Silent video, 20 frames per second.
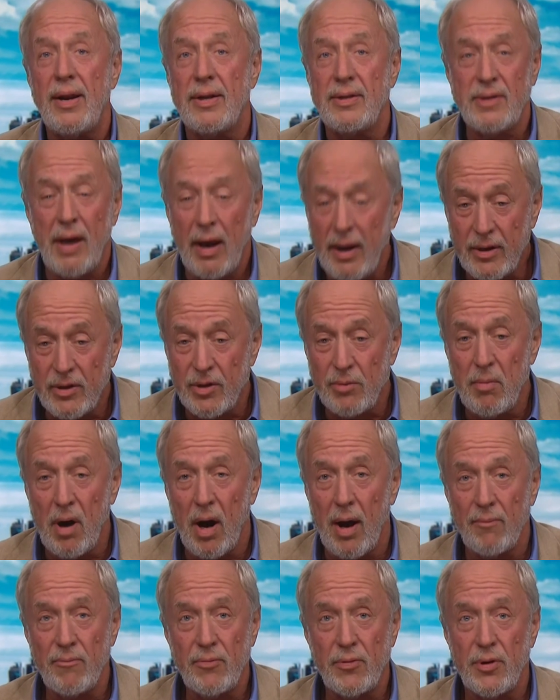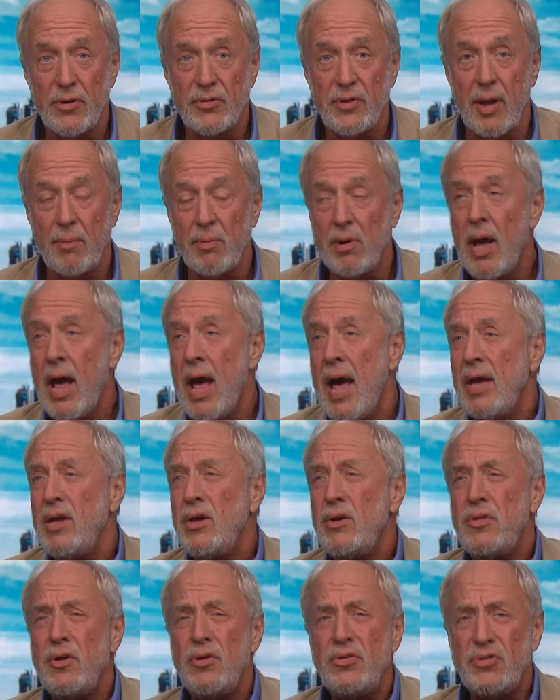a tiger mom, for example.
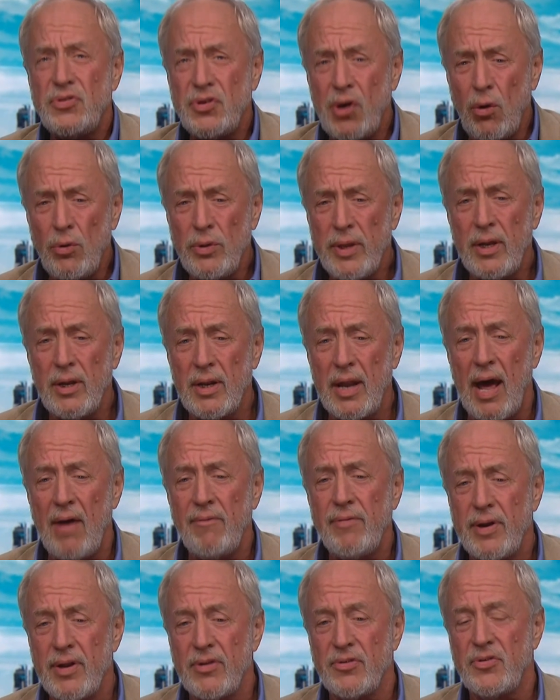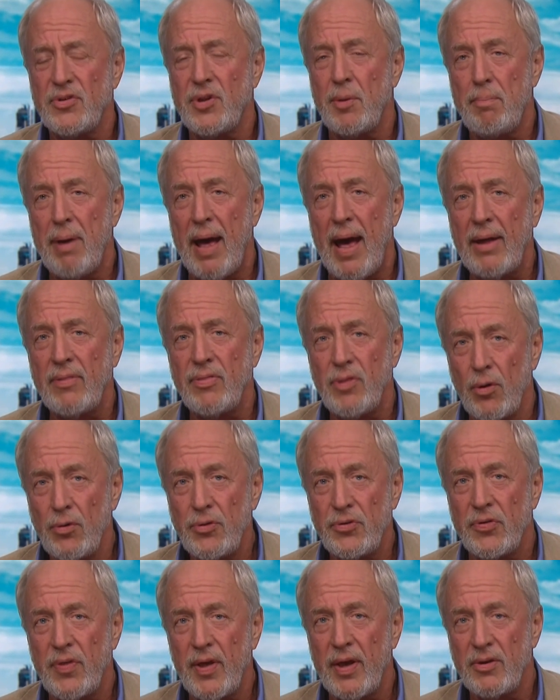There's so little evidence to back
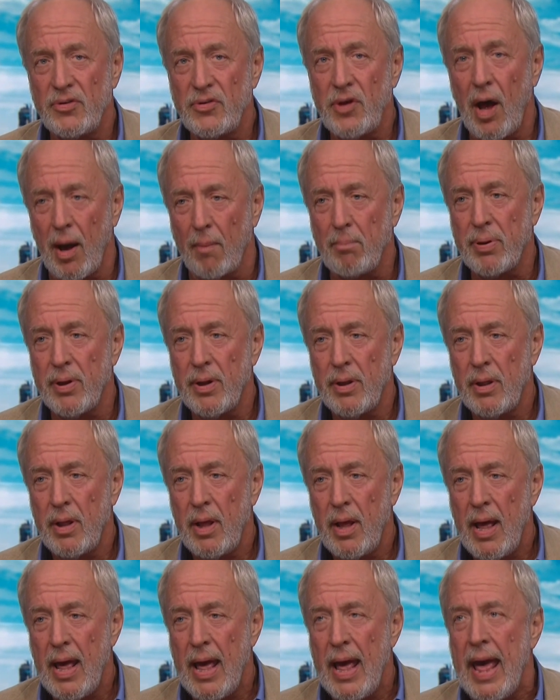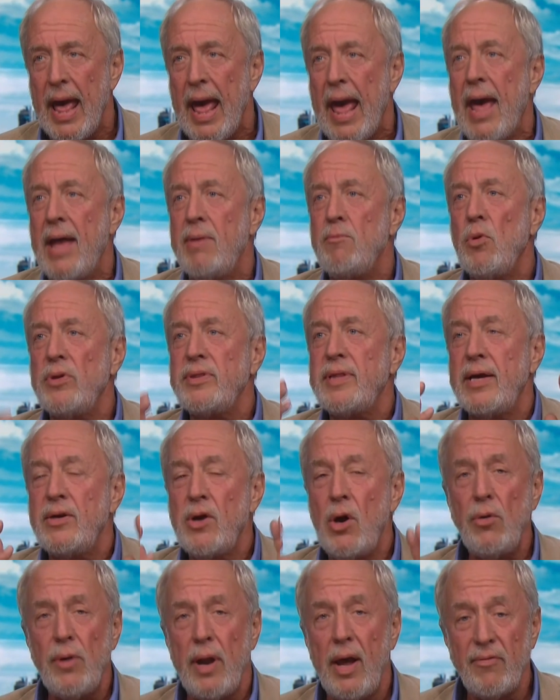those things up. And what they
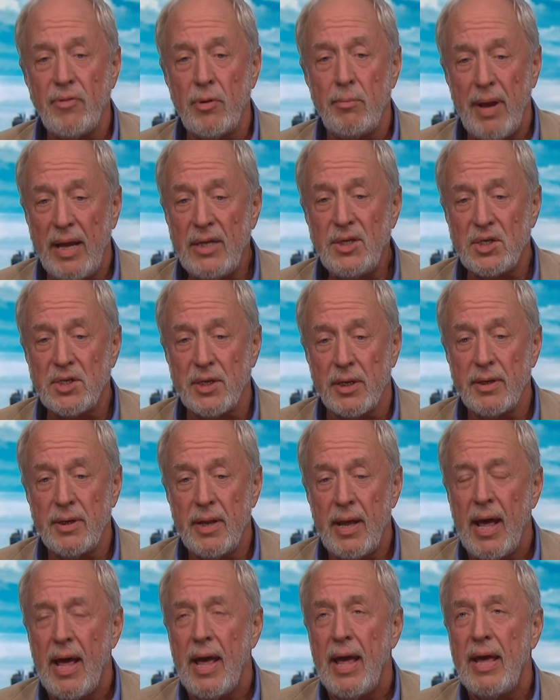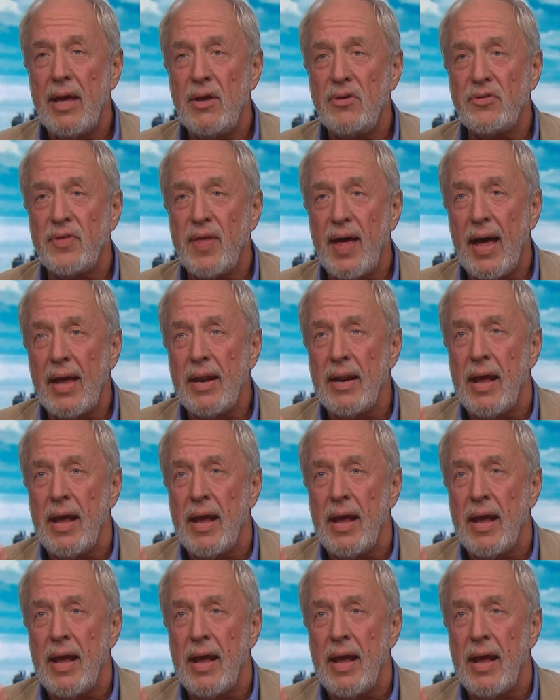don't ever mention is that